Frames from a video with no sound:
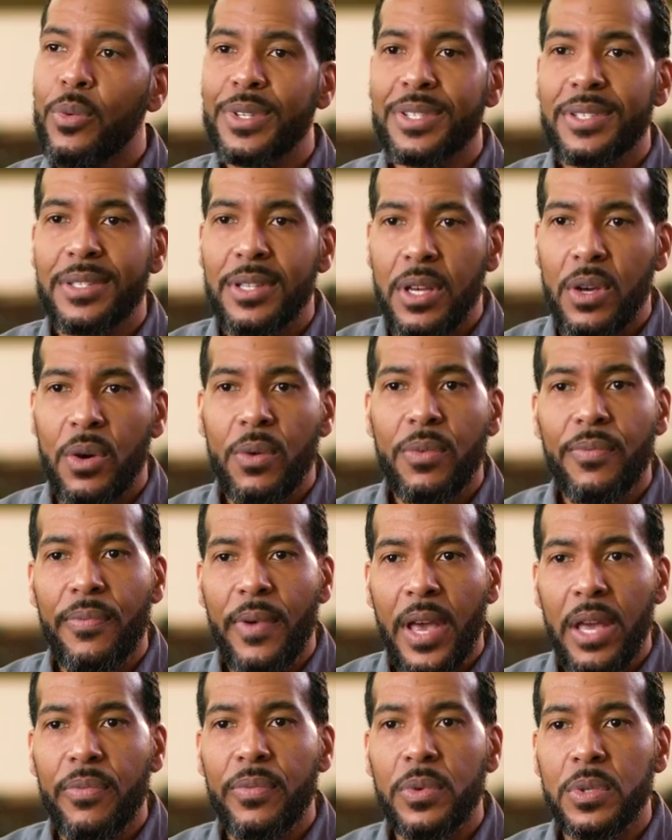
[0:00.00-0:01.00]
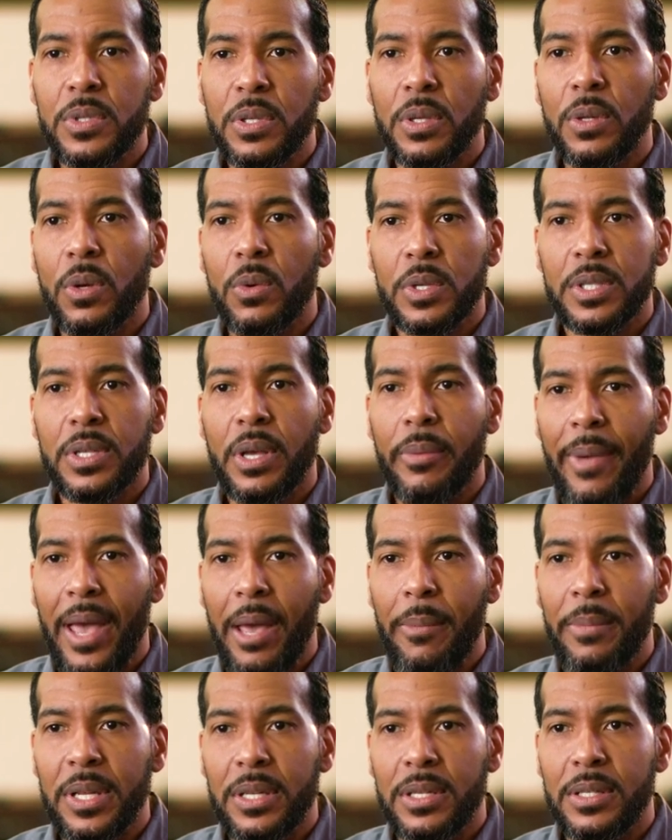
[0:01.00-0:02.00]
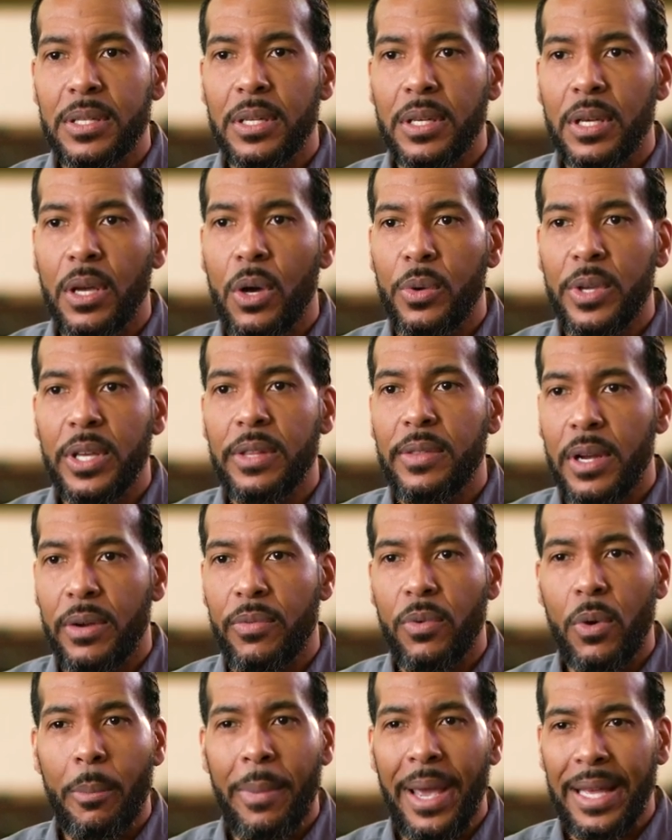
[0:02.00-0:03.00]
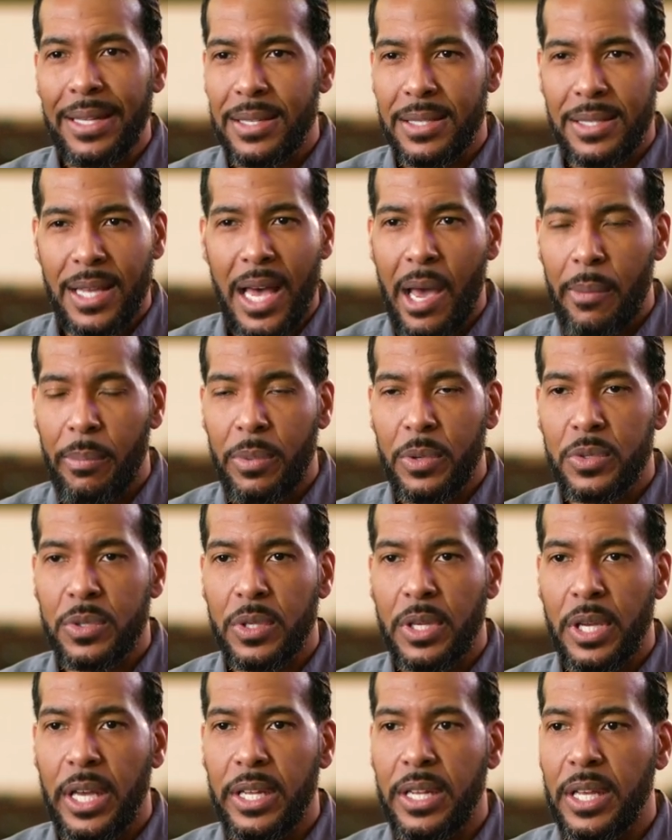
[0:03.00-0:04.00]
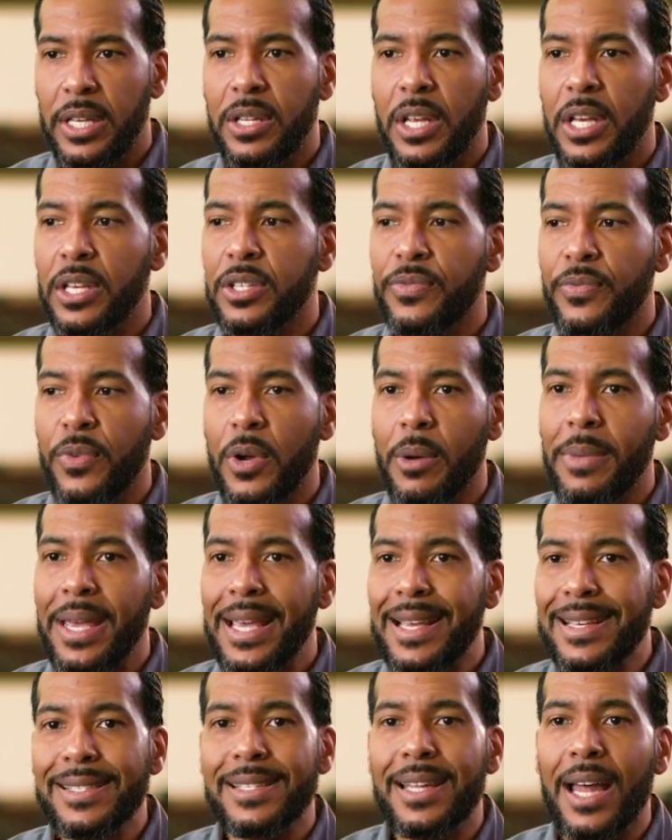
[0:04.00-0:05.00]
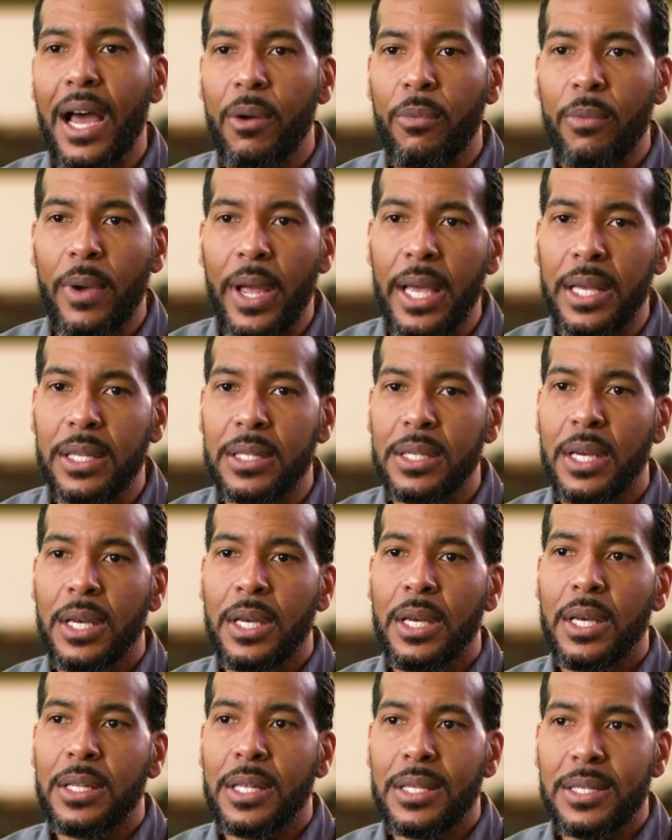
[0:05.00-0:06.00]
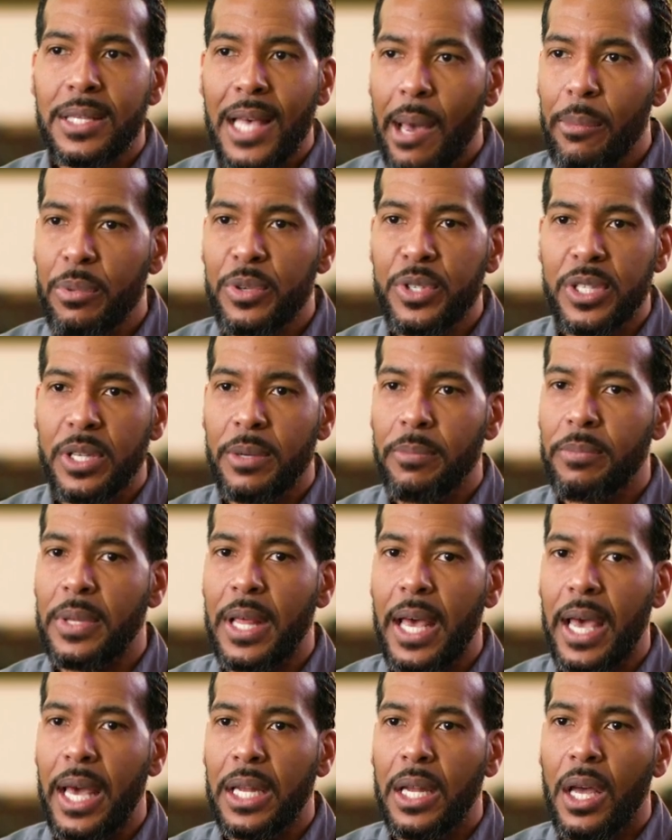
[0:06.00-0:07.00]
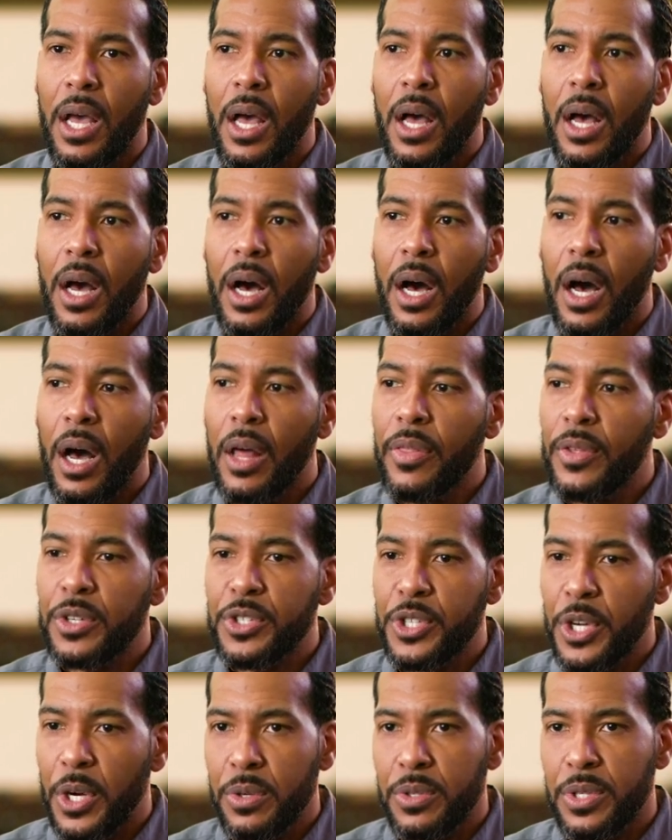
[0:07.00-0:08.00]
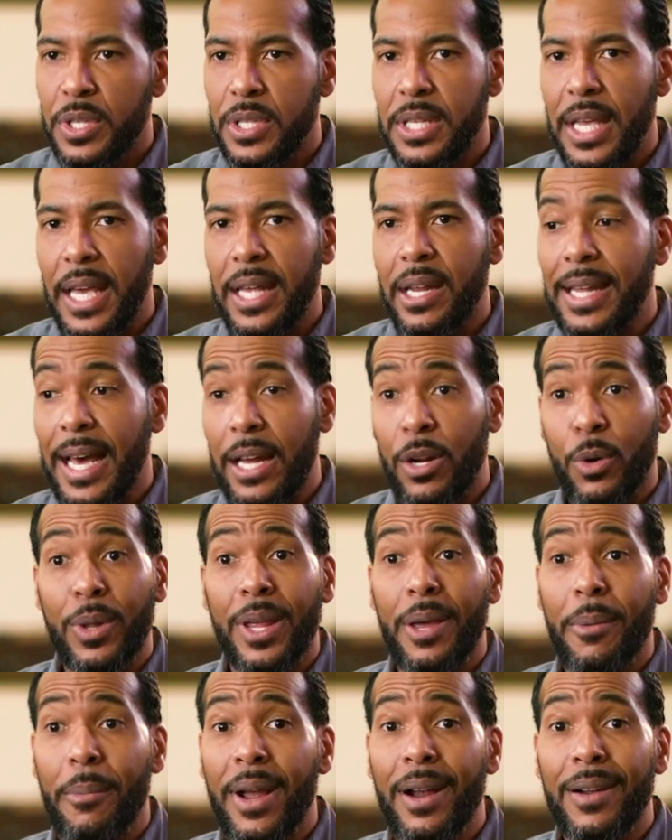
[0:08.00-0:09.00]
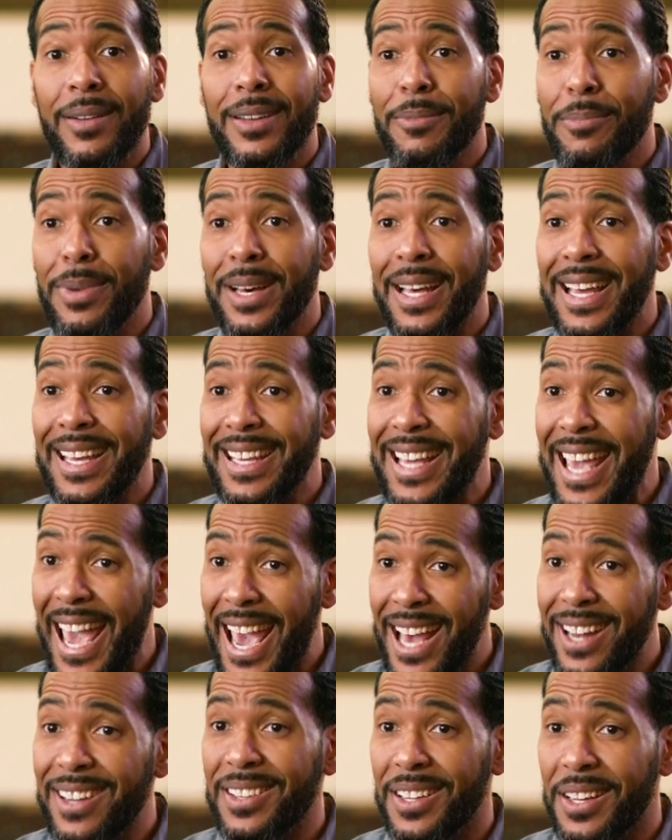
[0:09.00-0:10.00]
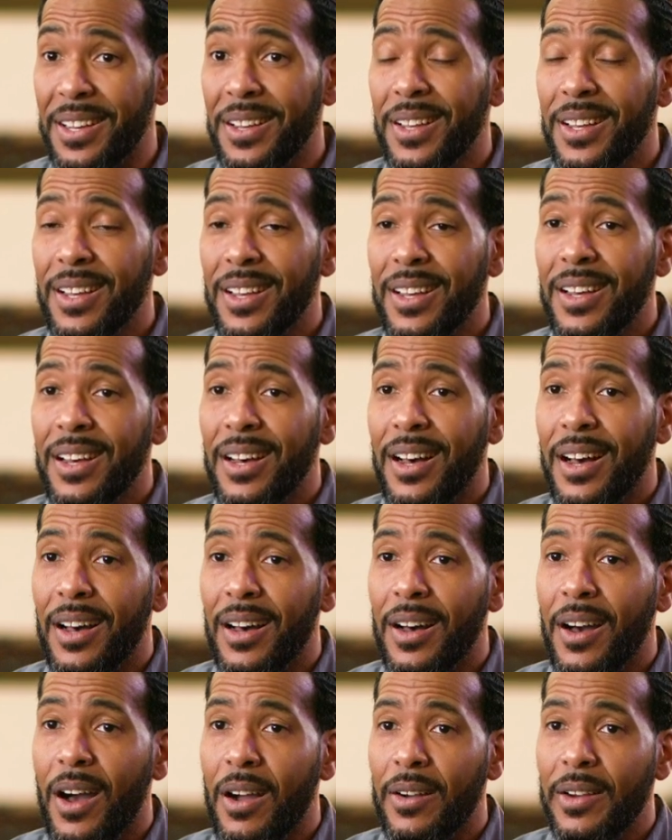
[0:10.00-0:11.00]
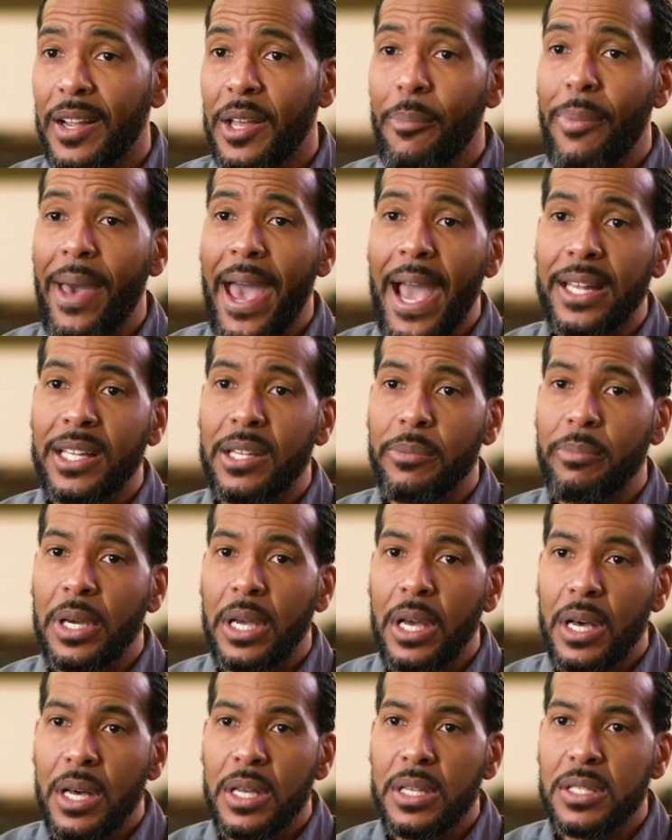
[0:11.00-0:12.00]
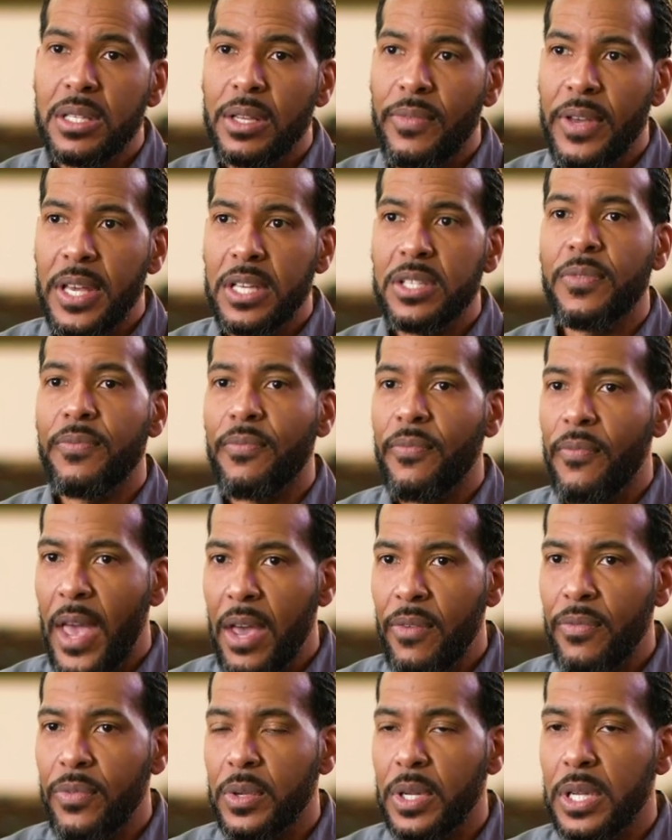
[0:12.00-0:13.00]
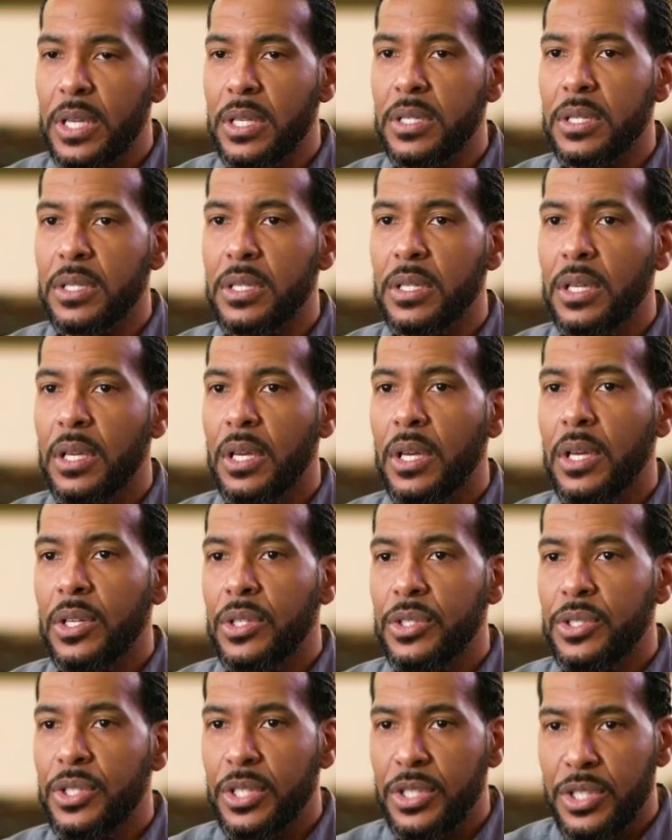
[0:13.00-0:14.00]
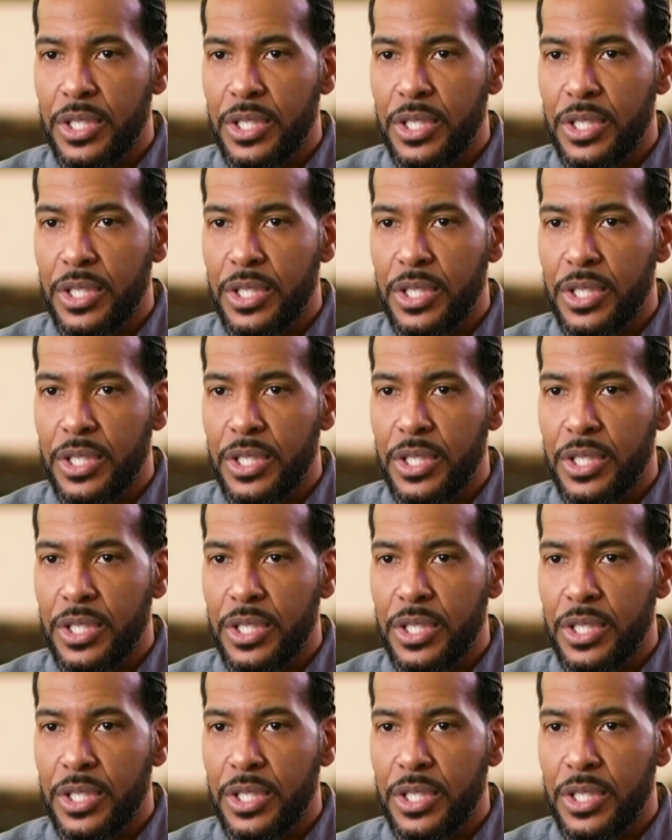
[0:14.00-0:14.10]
was still faithful to the Lord's commandment to go ye therefore and make disciples. It's from his direct discipleship that other churches, and not only America, but Canada, are impacted because of his faithfulness to